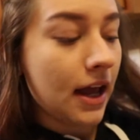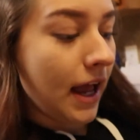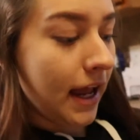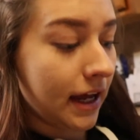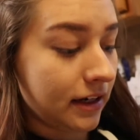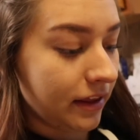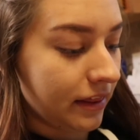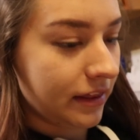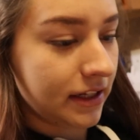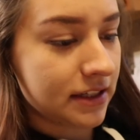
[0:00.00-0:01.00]
And
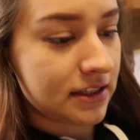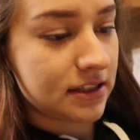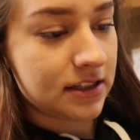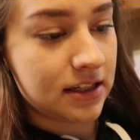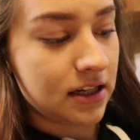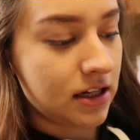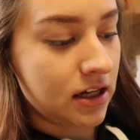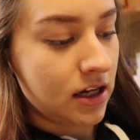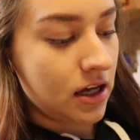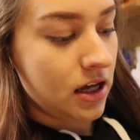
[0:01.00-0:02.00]
this
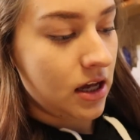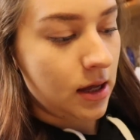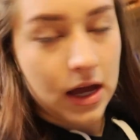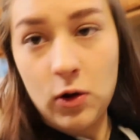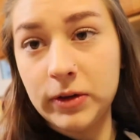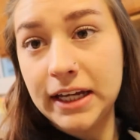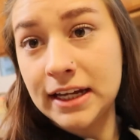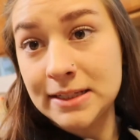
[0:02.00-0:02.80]
only has